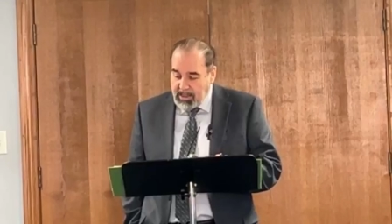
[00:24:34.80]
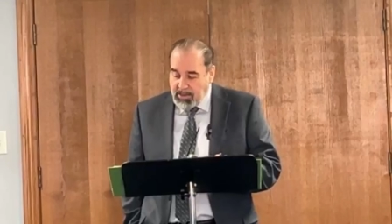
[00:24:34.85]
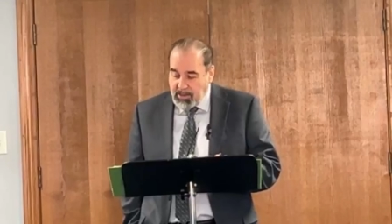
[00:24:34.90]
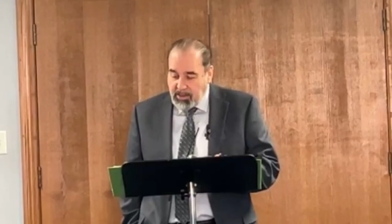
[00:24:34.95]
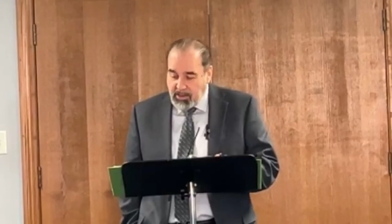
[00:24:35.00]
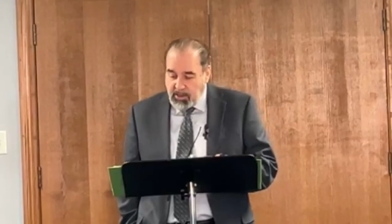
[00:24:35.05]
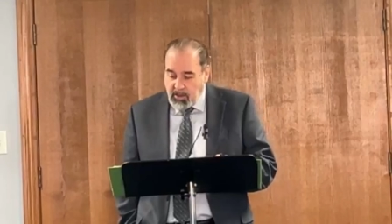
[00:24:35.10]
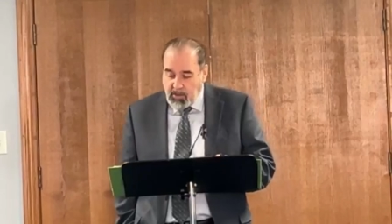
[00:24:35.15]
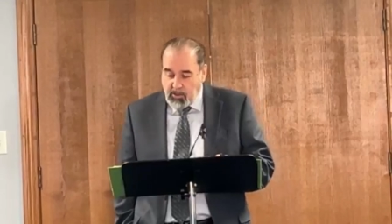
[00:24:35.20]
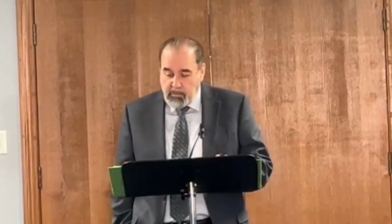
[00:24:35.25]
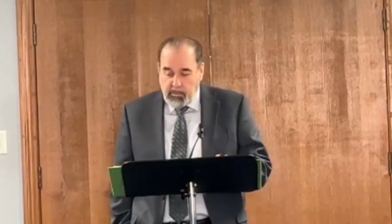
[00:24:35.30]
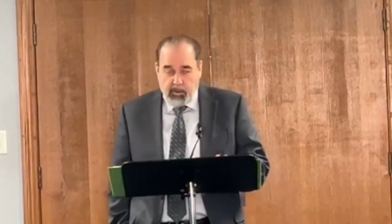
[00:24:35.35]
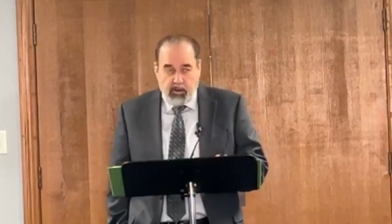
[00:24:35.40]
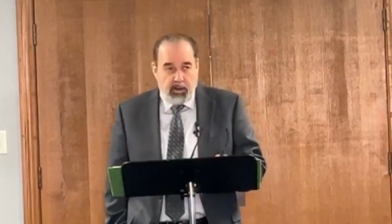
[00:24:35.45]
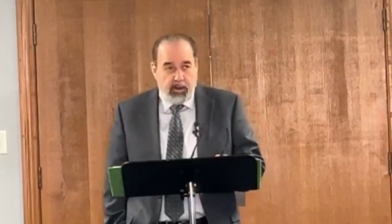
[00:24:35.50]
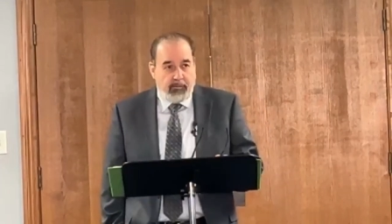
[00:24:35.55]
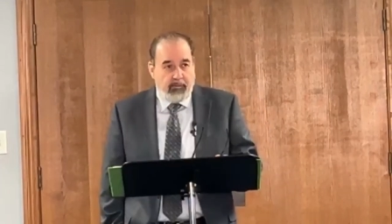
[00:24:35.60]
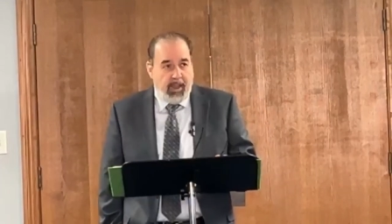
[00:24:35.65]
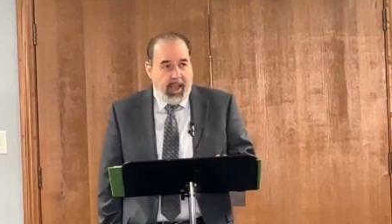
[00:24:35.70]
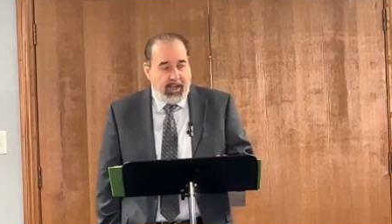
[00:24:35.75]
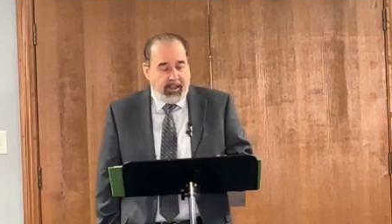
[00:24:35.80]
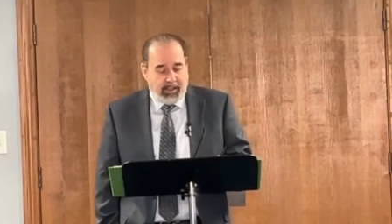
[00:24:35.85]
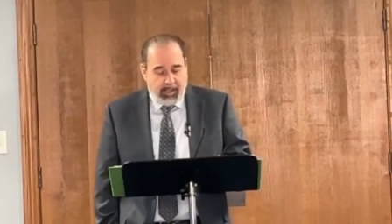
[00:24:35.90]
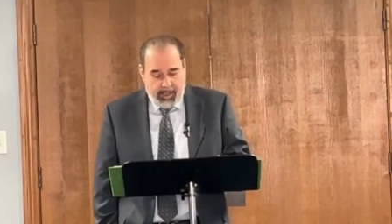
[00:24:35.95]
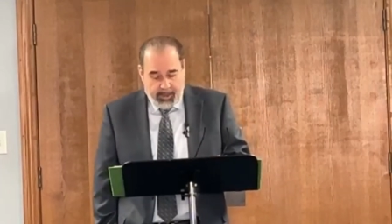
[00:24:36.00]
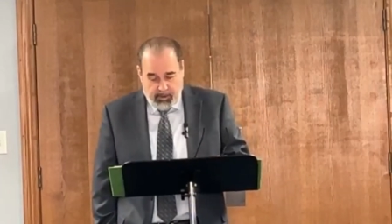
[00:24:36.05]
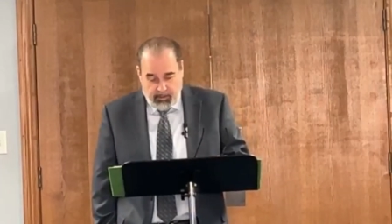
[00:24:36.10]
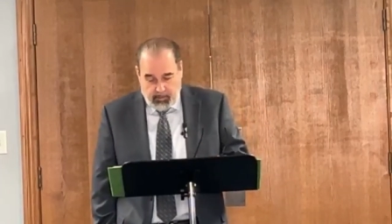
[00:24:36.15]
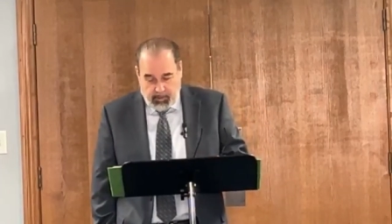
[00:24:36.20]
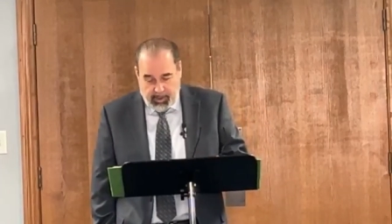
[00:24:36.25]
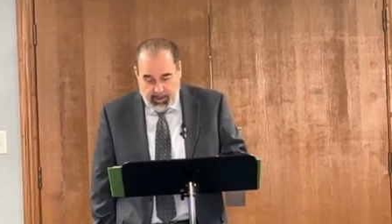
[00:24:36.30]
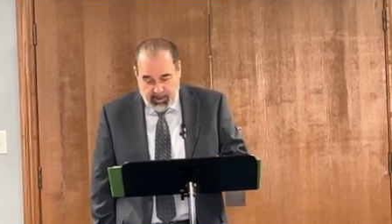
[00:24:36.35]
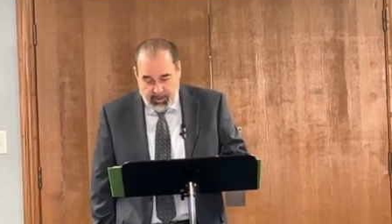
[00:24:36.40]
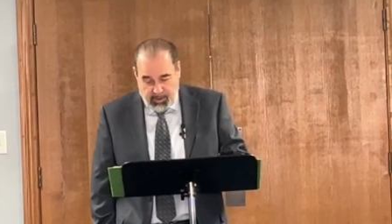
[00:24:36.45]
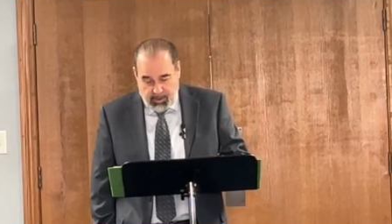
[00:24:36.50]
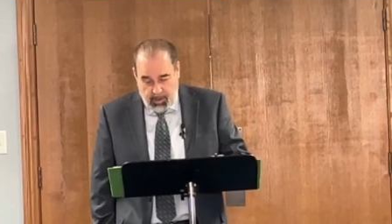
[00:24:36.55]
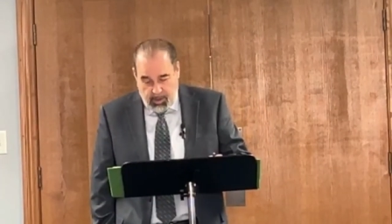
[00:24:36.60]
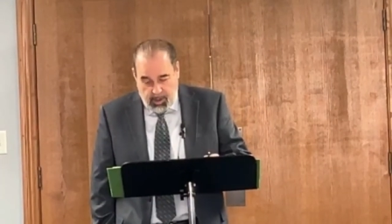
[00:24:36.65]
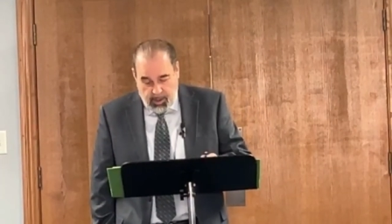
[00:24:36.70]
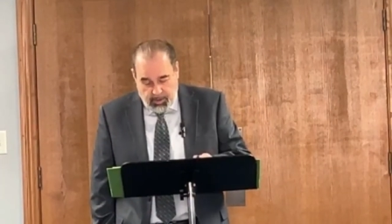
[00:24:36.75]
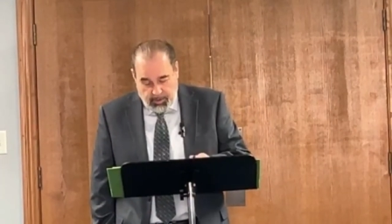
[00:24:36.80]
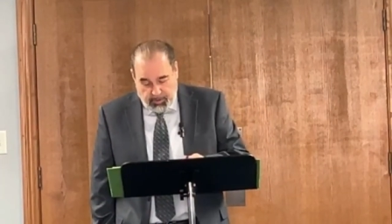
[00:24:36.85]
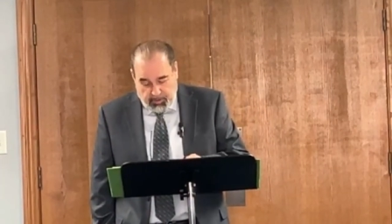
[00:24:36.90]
and this is the spirit of Antichrist.